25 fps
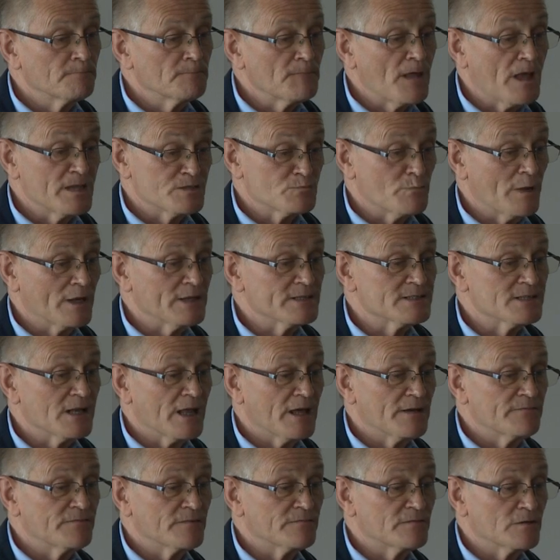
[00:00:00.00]
as well as
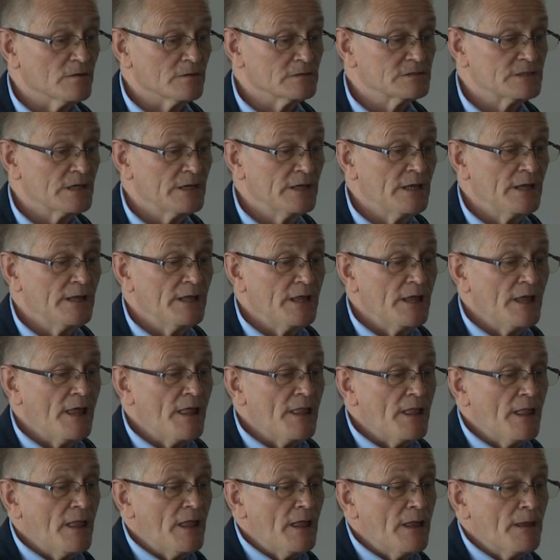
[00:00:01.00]
life, of course.
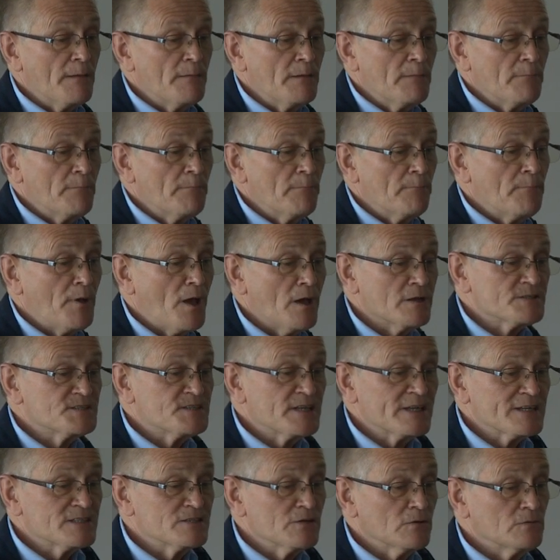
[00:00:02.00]
Part
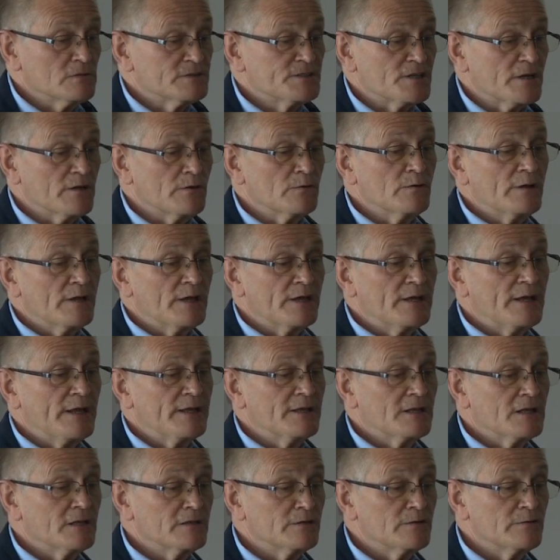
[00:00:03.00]
6 also
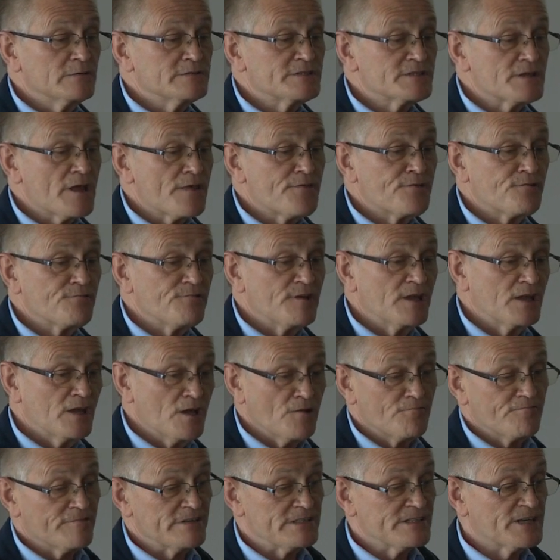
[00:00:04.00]
includes 3
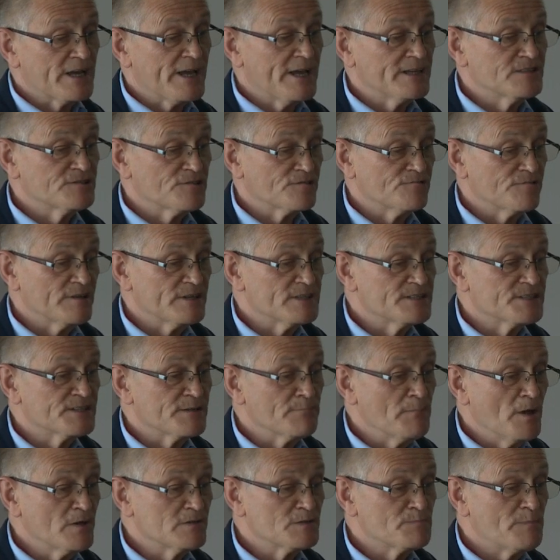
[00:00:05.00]
coverage categories. The
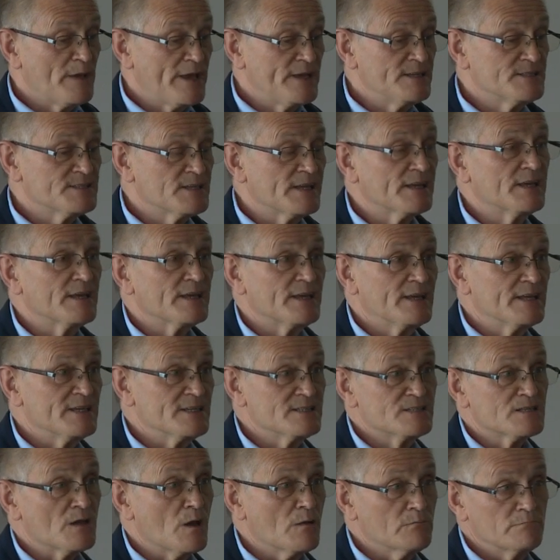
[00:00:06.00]
most basic
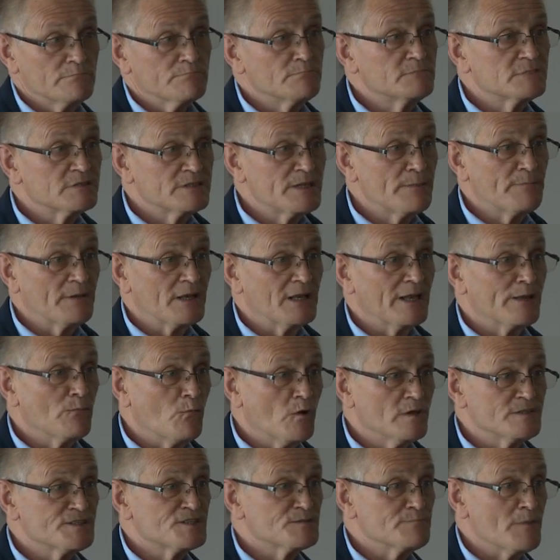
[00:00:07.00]
is typically
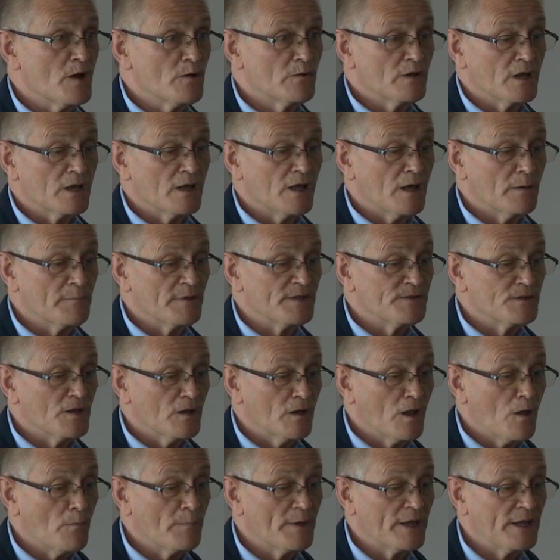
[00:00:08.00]
1 smoke alarm in the
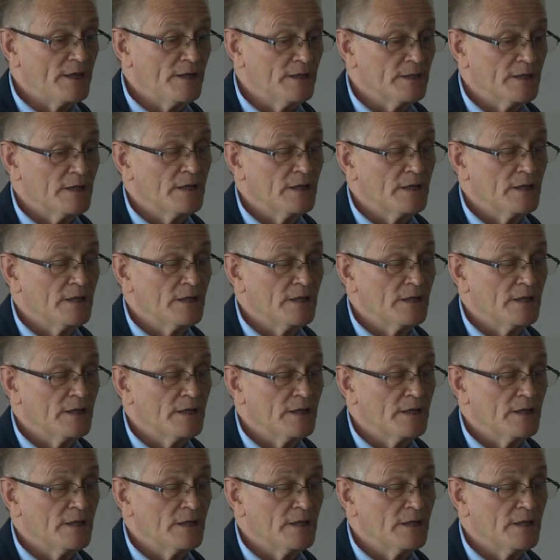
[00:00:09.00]
lobby,